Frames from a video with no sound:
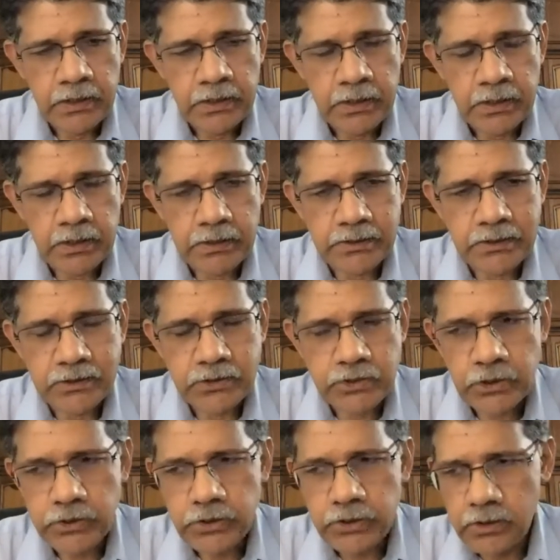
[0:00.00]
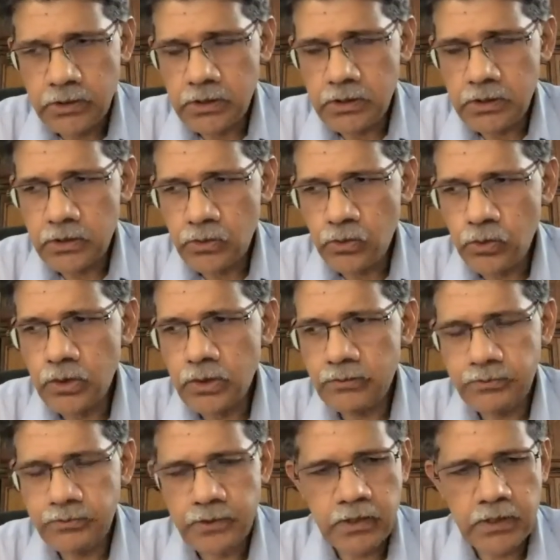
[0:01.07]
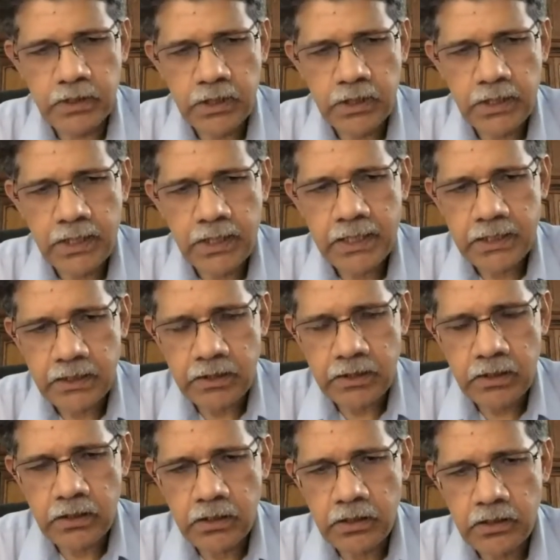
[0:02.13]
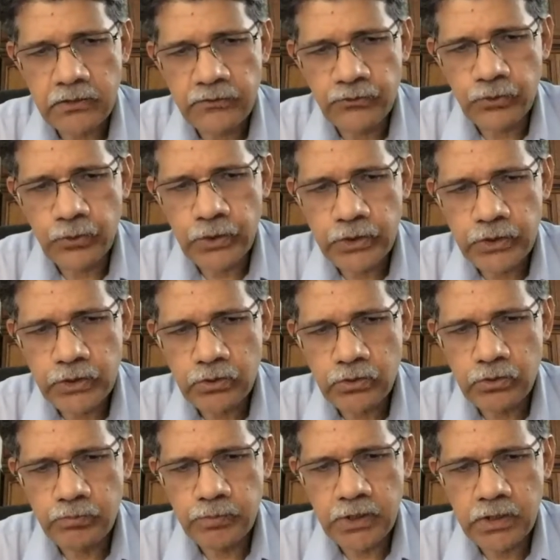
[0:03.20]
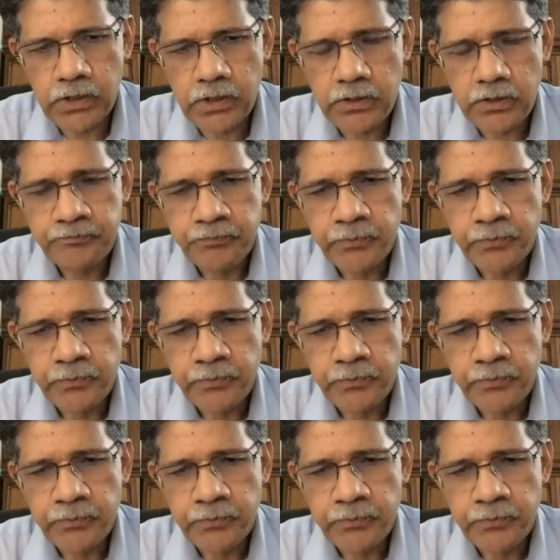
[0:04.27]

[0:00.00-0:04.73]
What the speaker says: The third role of AI is going to be